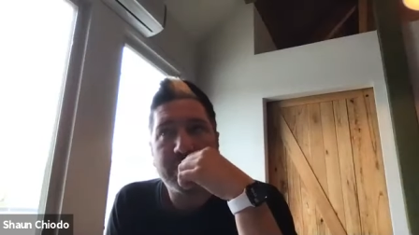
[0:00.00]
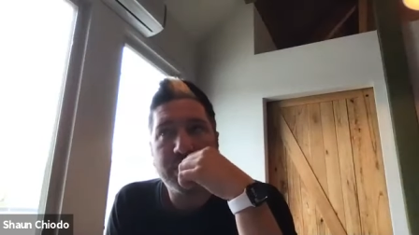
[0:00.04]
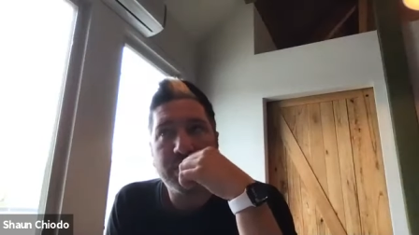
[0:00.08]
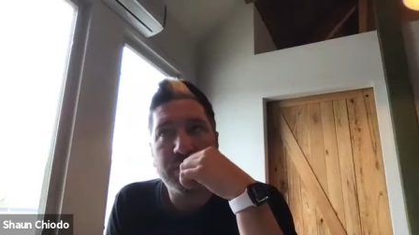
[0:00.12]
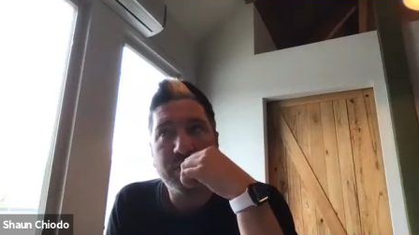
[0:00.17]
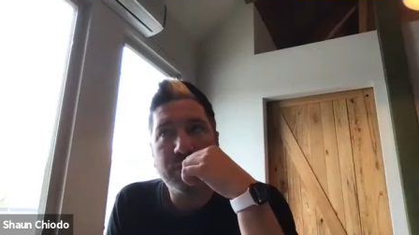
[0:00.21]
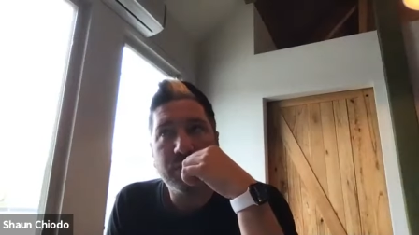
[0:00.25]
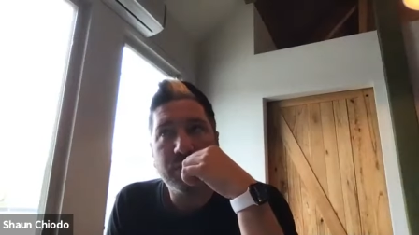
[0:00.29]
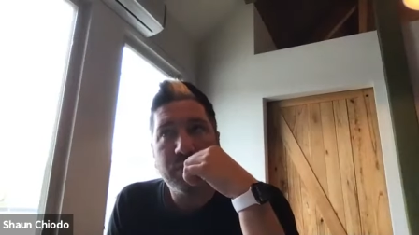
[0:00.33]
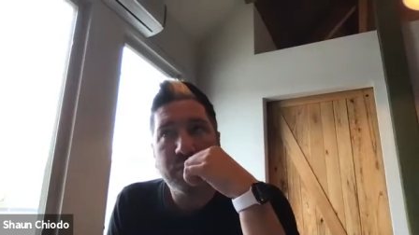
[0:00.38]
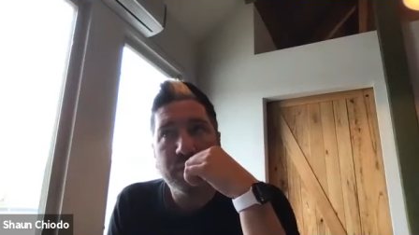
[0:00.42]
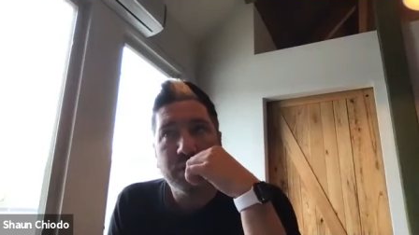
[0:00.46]

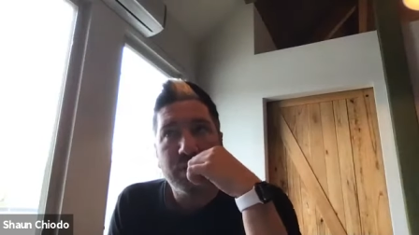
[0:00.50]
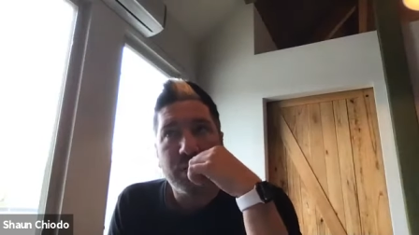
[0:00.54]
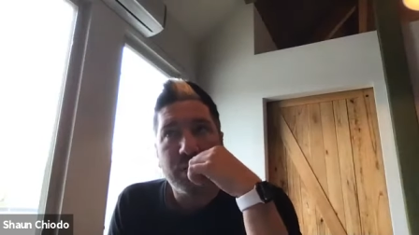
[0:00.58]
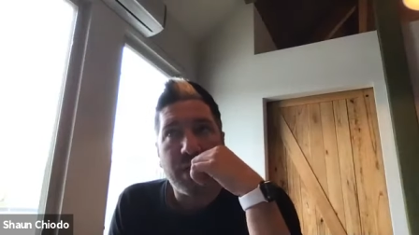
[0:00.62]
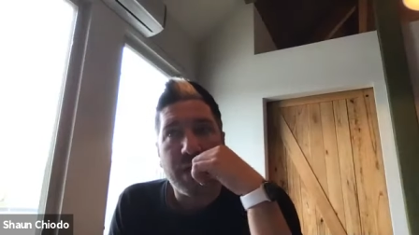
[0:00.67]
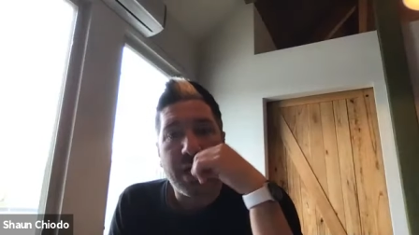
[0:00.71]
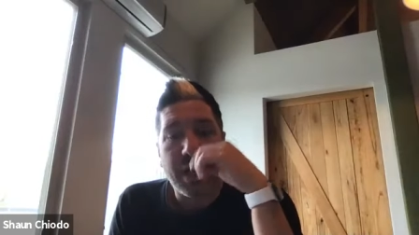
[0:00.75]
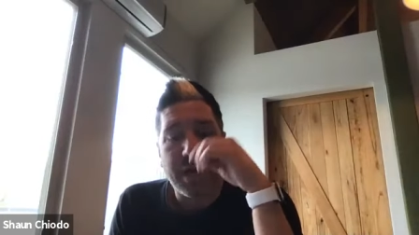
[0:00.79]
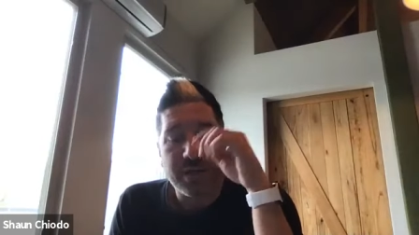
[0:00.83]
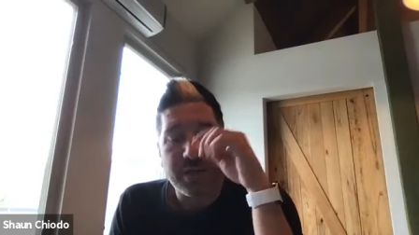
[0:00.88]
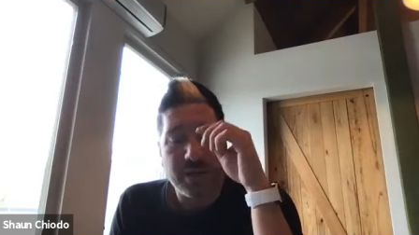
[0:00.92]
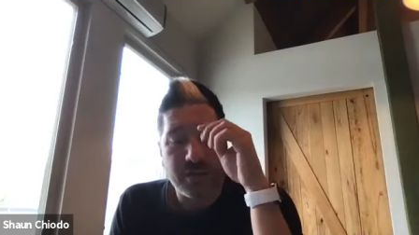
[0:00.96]
you
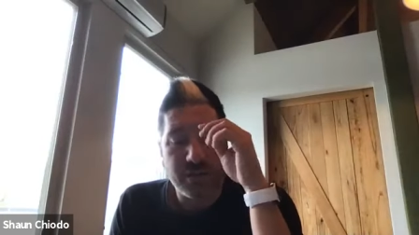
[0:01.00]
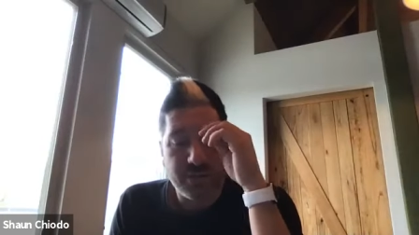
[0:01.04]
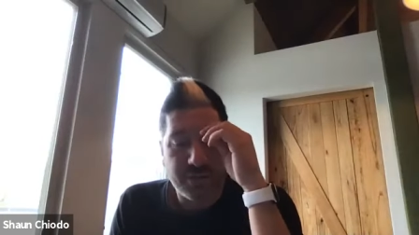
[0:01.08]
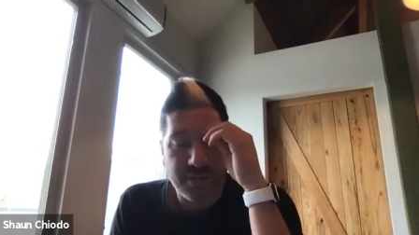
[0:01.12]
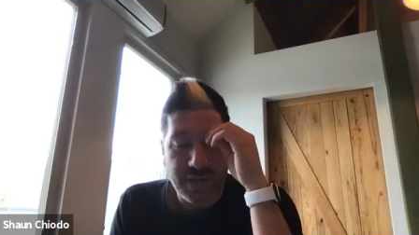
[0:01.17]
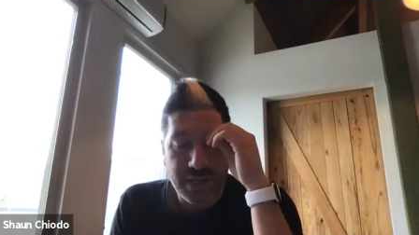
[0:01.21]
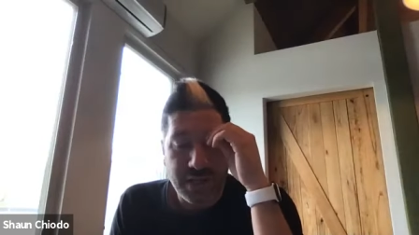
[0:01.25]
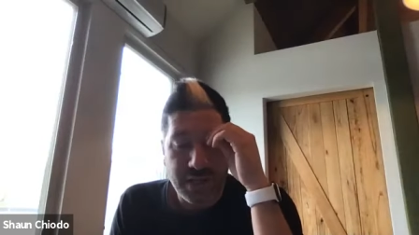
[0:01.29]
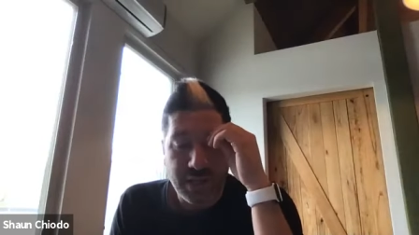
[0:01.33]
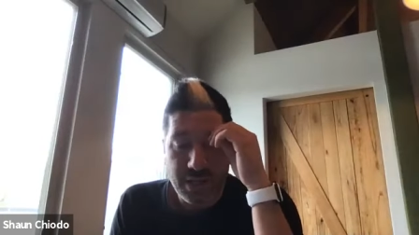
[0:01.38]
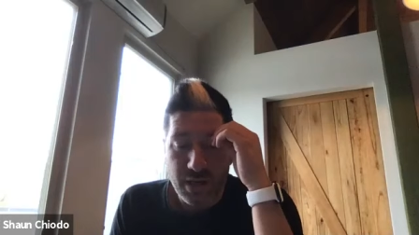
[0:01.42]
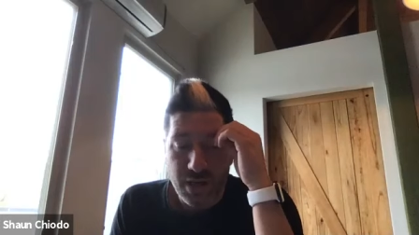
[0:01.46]
as you
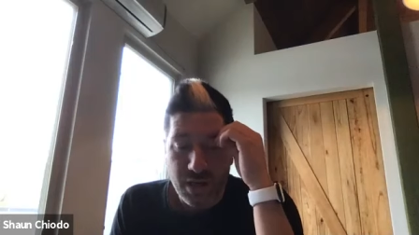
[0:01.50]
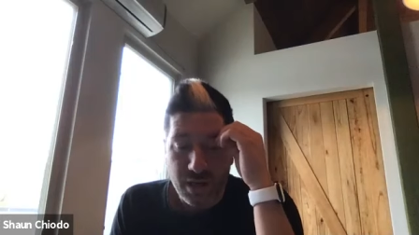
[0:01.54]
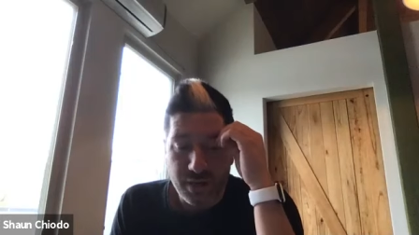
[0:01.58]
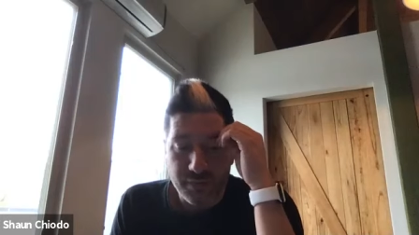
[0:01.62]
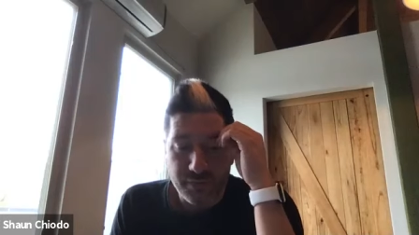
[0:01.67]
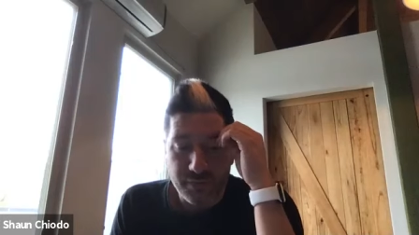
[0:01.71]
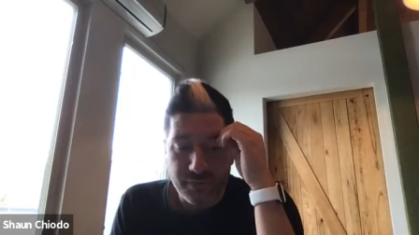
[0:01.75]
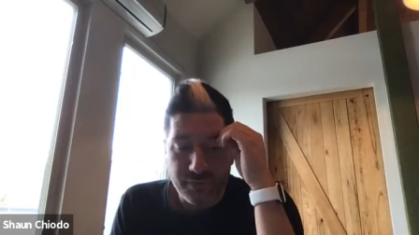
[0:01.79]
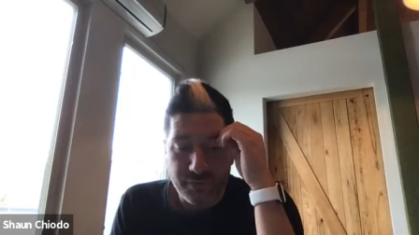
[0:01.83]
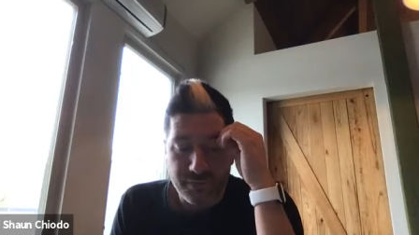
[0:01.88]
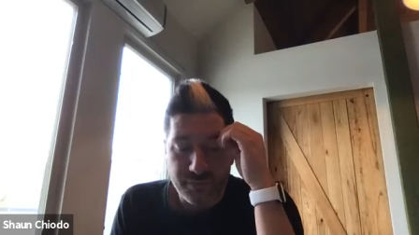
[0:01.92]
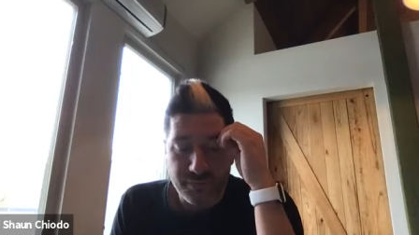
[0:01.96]
think
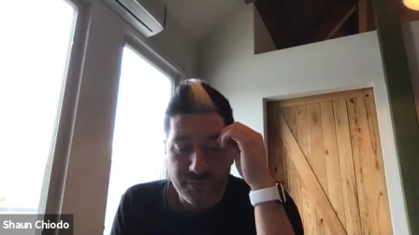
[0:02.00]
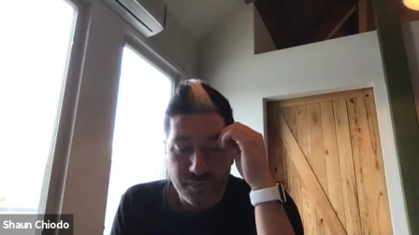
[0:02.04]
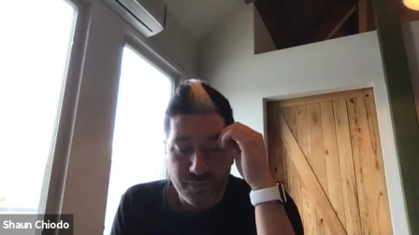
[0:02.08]
of,